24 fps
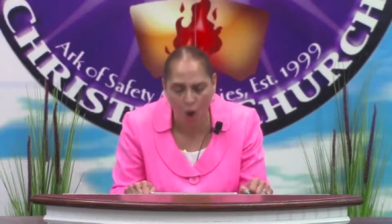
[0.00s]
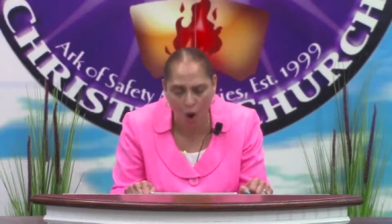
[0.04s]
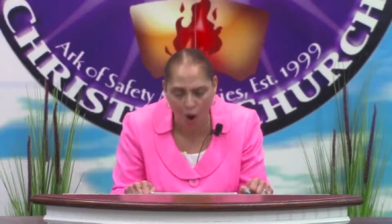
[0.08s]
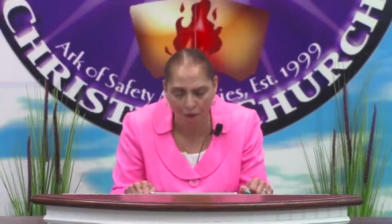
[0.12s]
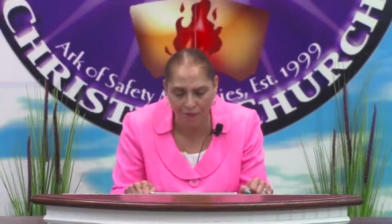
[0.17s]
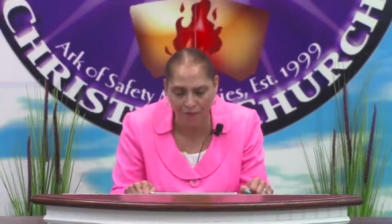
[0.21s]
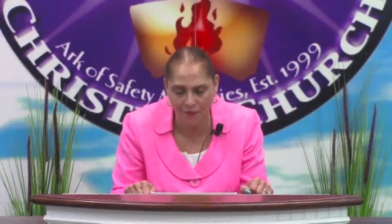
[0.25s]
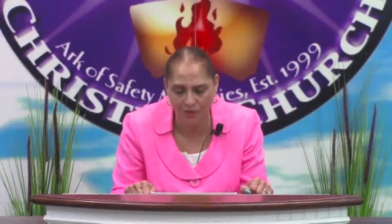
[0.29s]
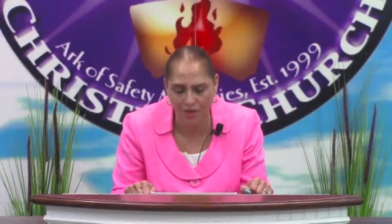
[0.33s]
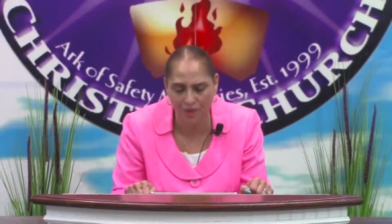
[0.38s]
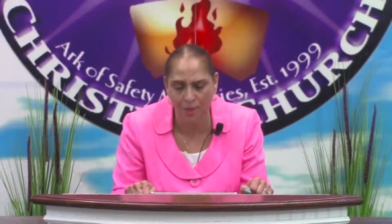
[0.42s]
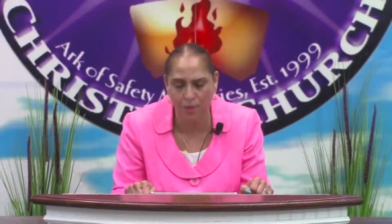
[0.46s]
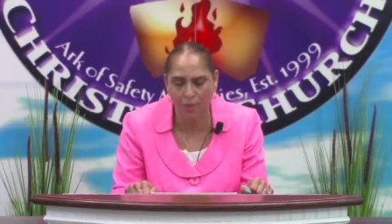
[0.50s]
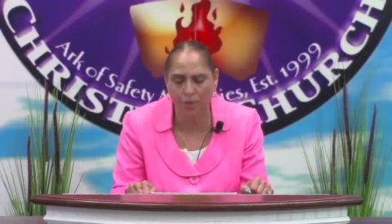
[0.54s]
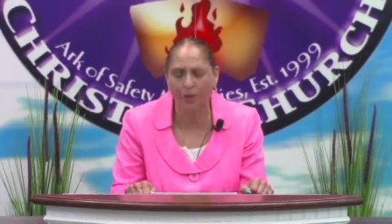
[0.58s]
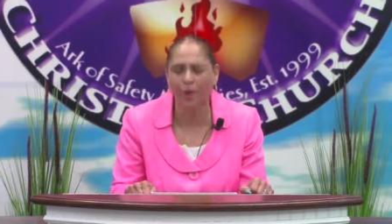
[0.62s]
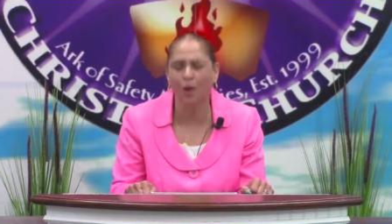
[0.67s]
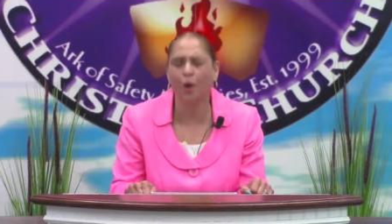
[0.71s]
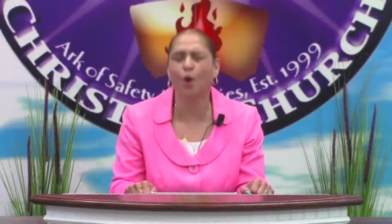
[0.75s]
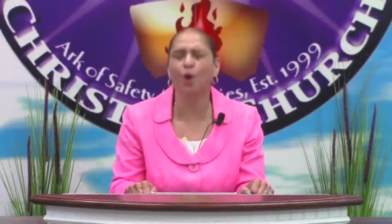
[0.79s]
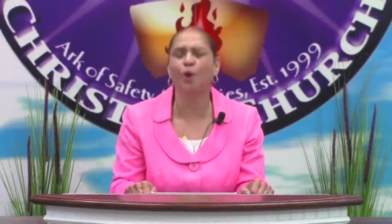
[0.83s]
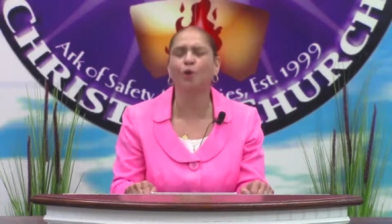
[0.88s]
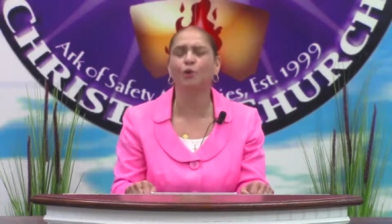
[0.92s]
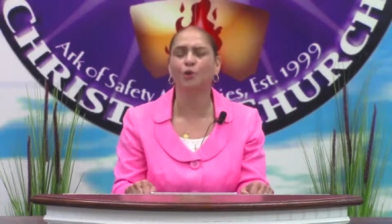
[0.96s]
often we
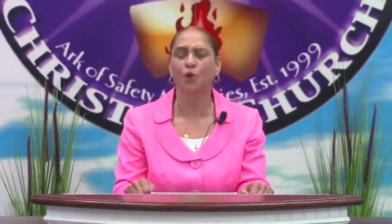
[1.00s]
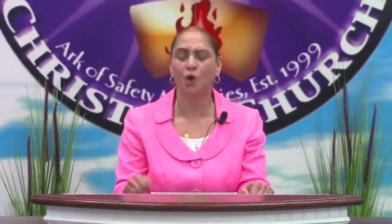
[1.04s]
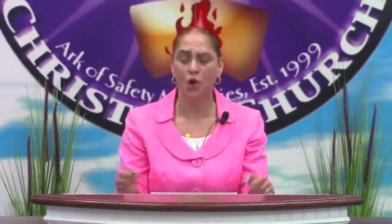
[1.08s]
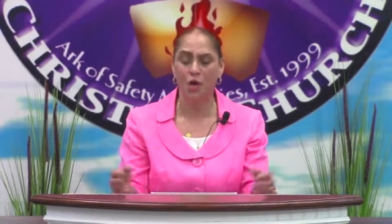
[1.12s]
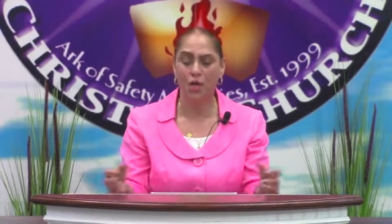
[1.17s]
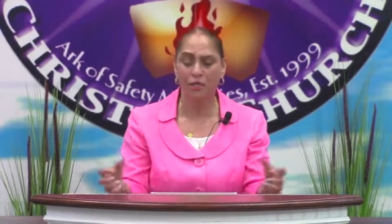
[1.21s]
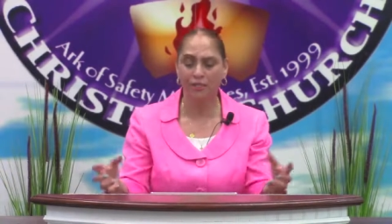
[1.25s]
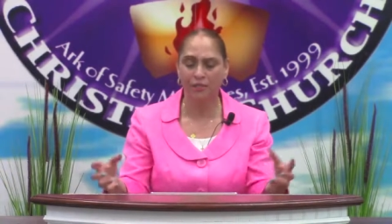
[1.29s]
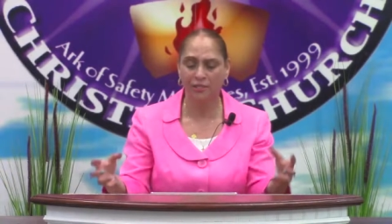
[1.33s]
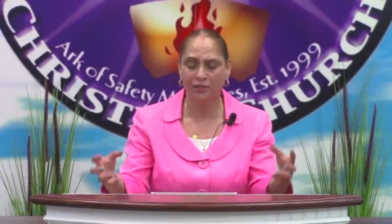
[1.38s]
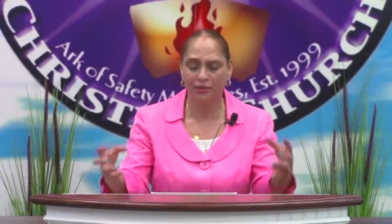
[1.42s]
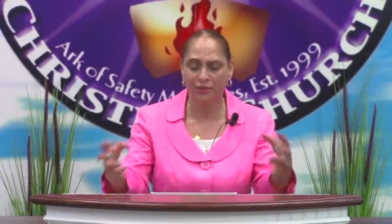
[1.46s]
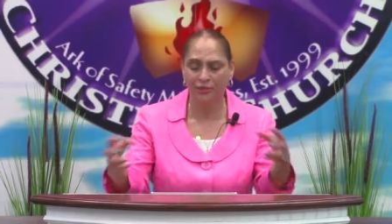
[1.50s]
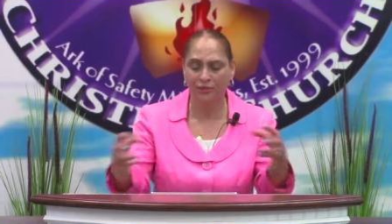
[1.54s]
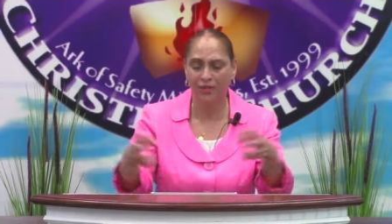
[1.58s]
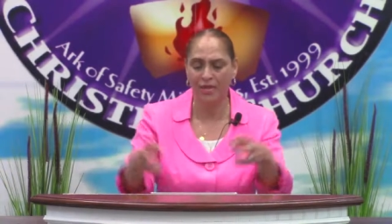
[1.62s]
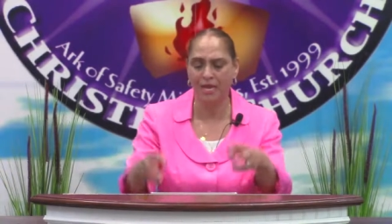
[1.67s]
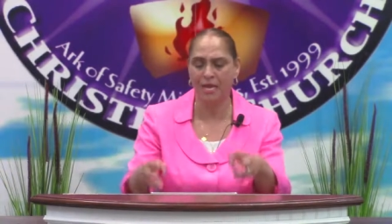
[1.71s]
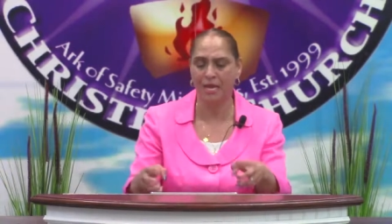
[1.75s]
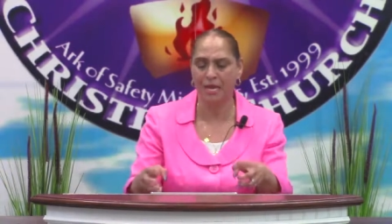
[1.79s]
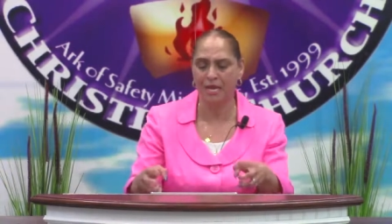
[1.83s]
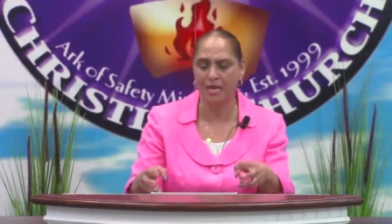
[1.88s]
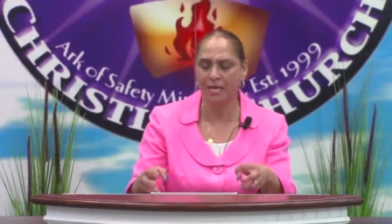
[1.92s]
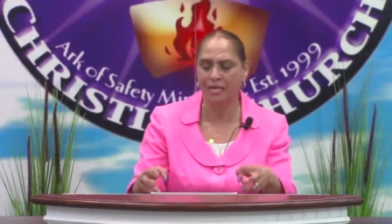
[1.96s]
hold on to
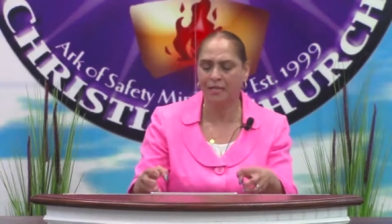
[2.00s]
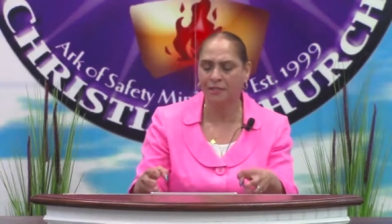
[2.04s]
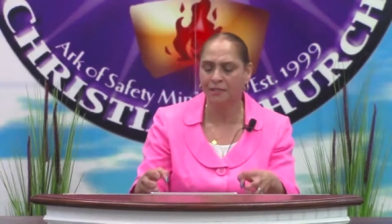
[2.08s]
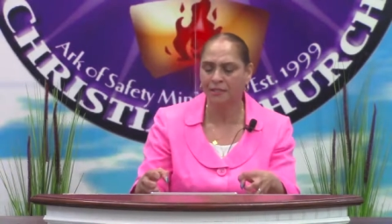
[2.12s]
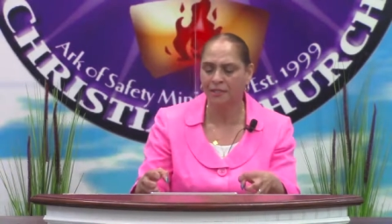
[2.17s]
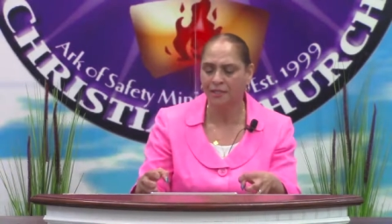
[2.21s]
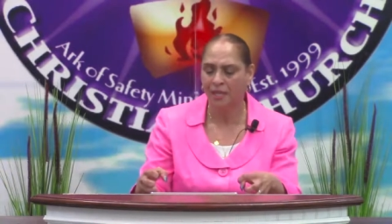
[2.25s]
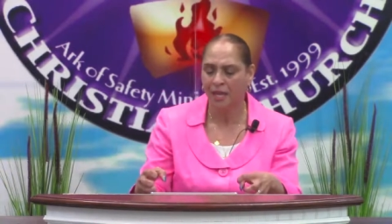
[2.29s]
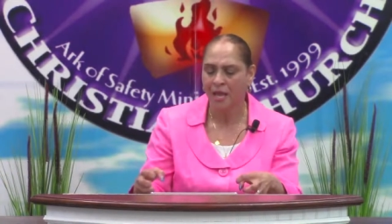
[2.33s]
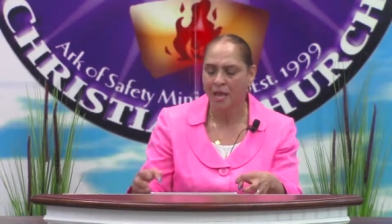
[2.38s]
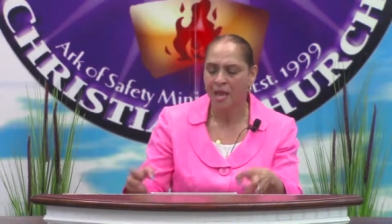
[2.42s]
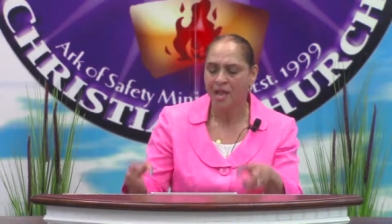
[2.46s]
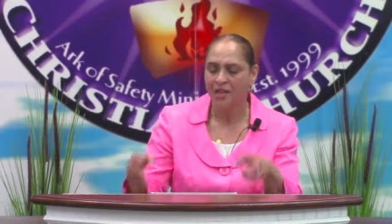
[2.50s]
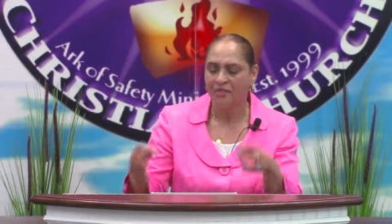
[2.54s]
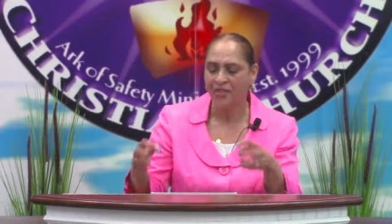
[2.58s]
things